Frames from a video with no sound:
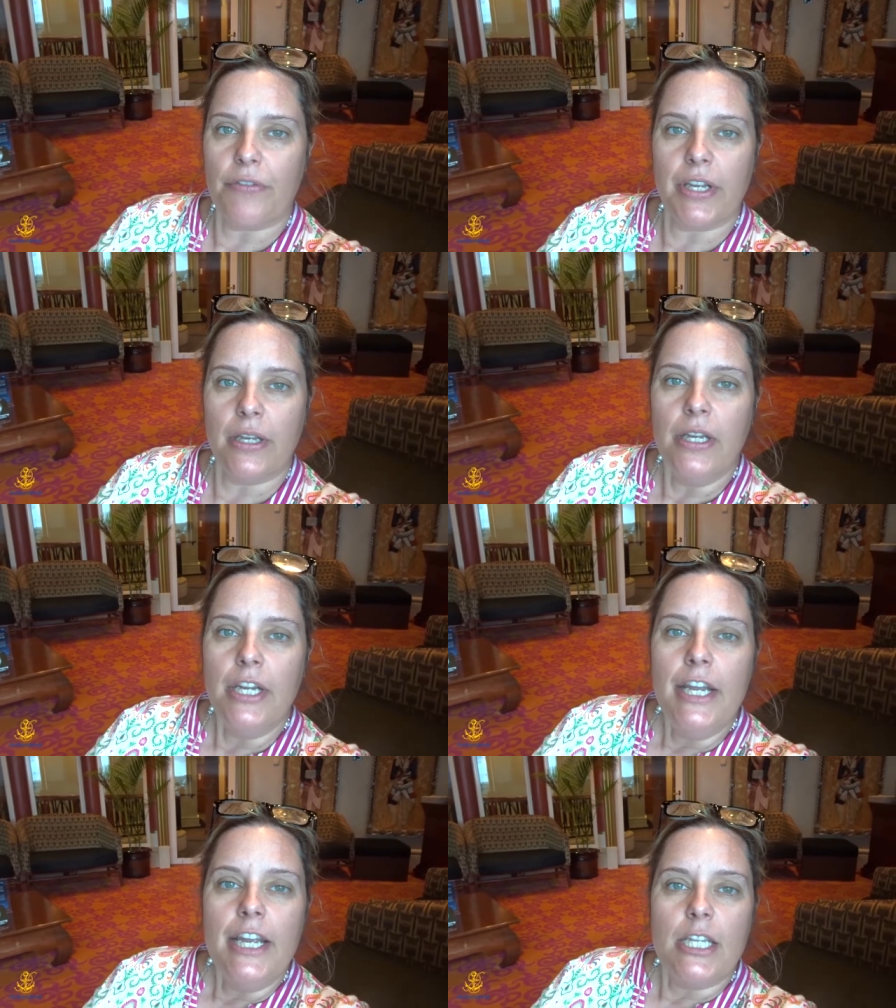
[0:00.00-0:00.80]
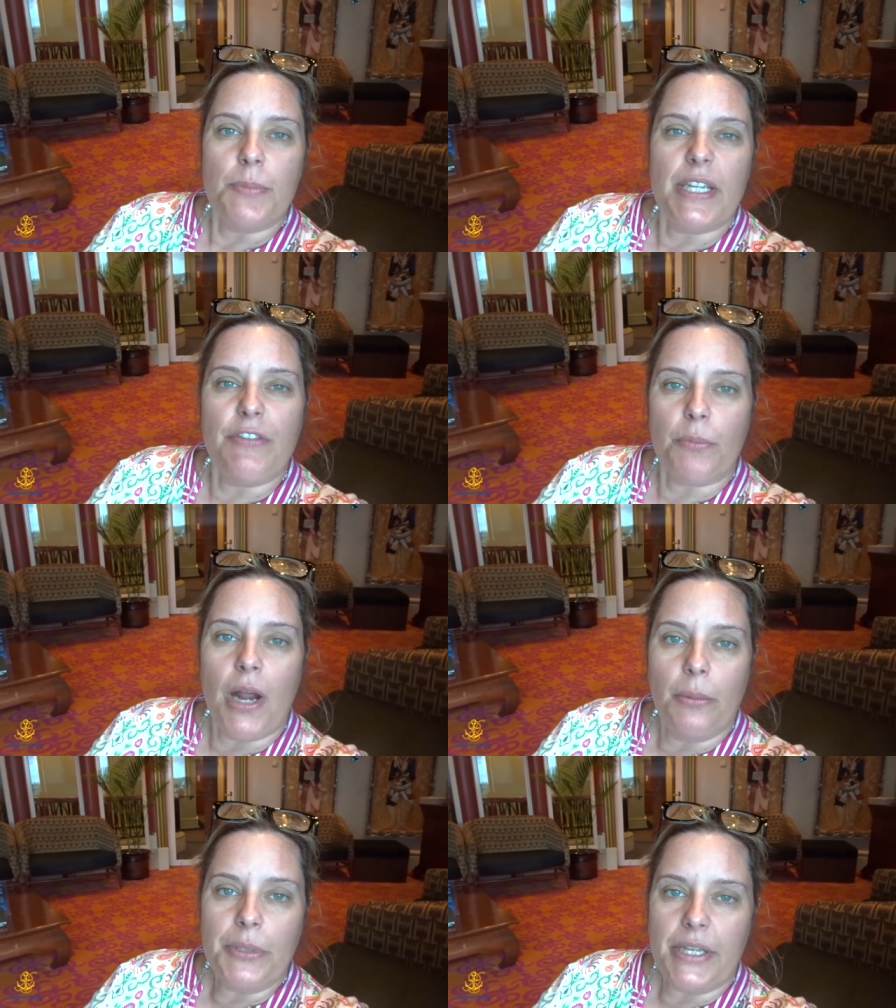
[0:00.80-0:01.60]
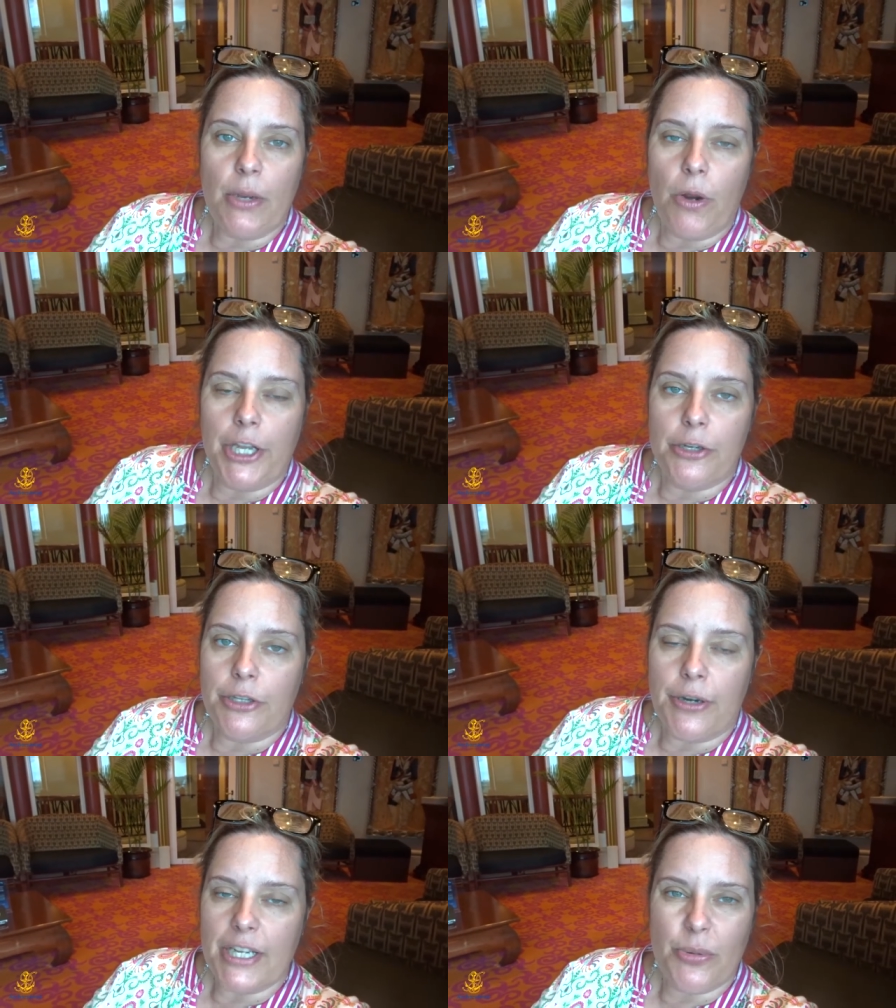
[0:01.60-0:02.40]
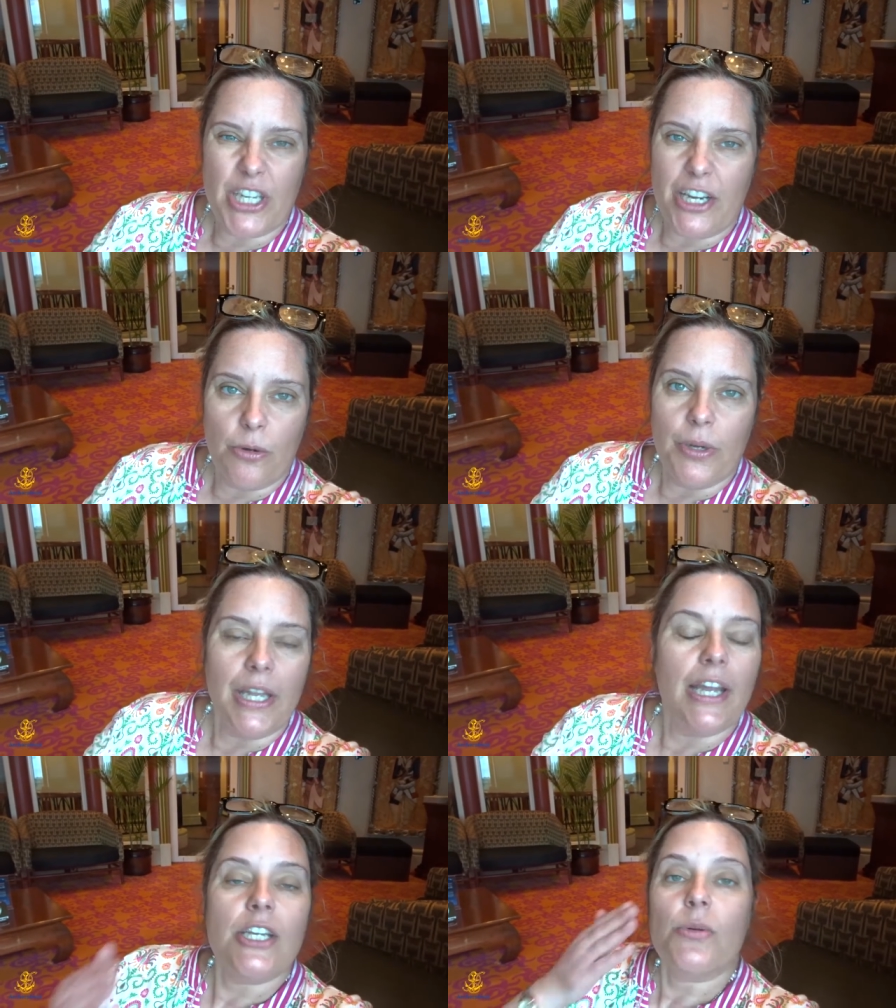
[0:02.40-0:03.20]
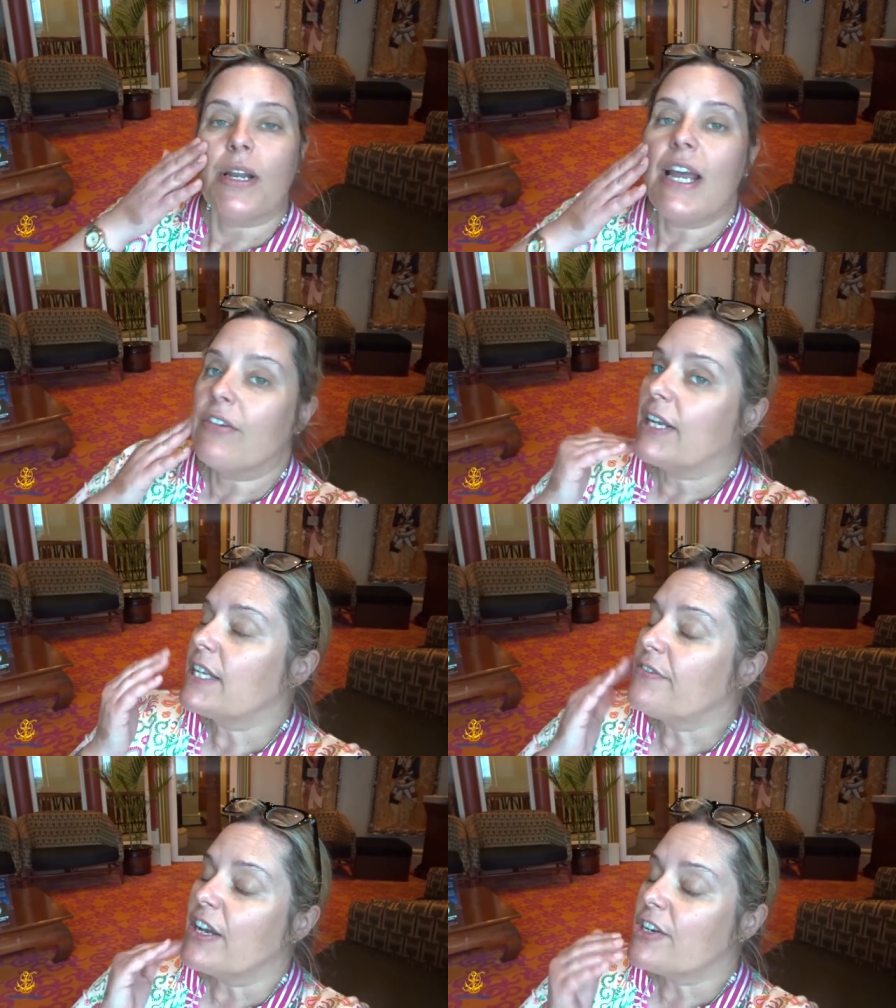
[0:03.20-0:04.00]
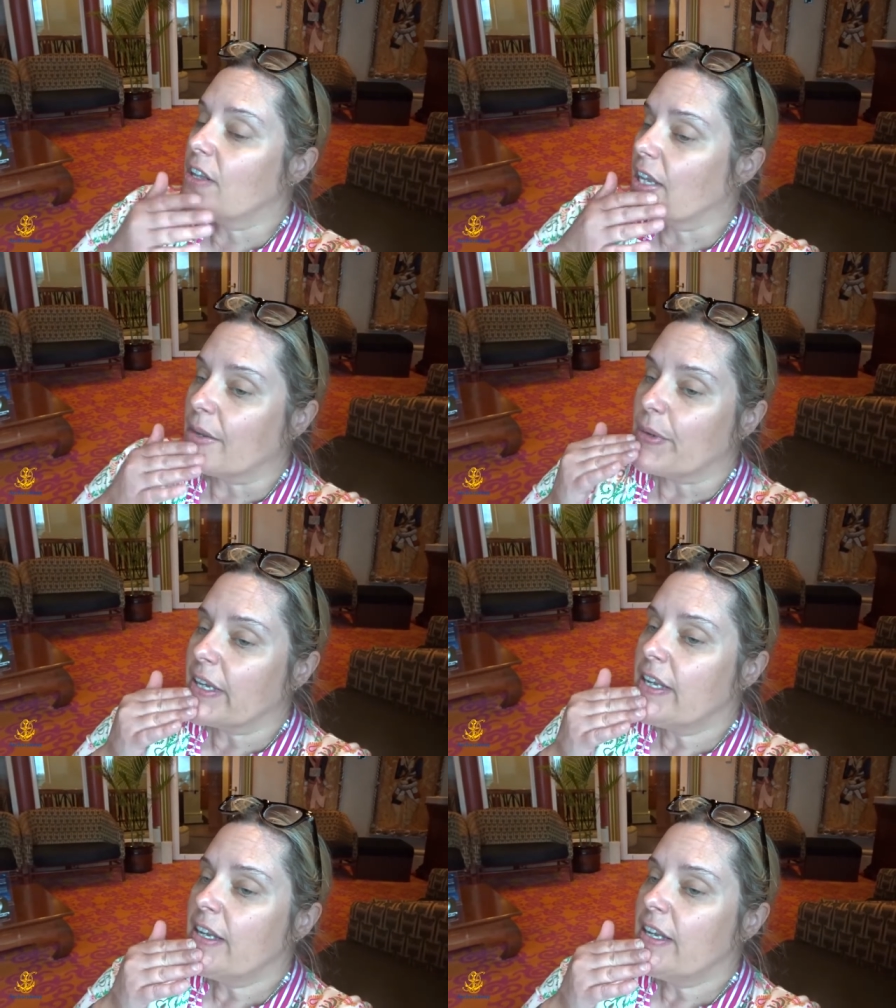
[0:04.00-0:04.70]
have any specific problems that they want you to address which i don't really i just want to have a nice facial and get my